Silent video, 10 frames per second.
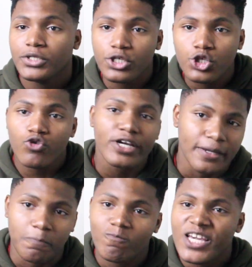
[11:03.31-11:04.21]
Like,
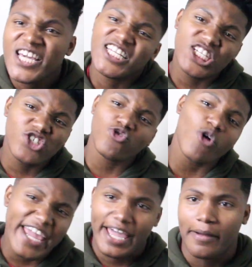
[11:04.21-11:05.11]
you
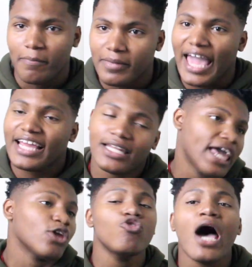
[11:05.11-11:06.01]

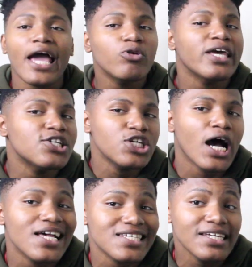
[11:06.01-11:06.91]
know how you did
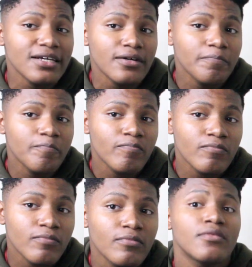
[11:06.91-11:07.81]
John Cena?
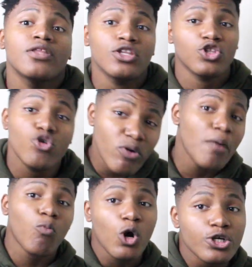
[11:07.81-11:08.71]
Do
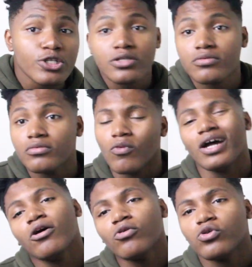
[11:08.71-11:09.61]
him worse.
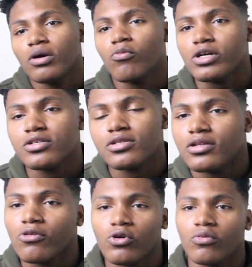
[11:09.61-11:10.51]
Well, don't do him worse.
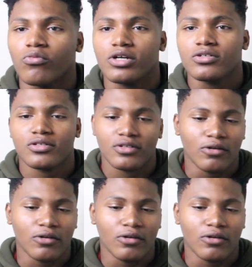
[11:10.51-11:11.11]
Don't do him worse.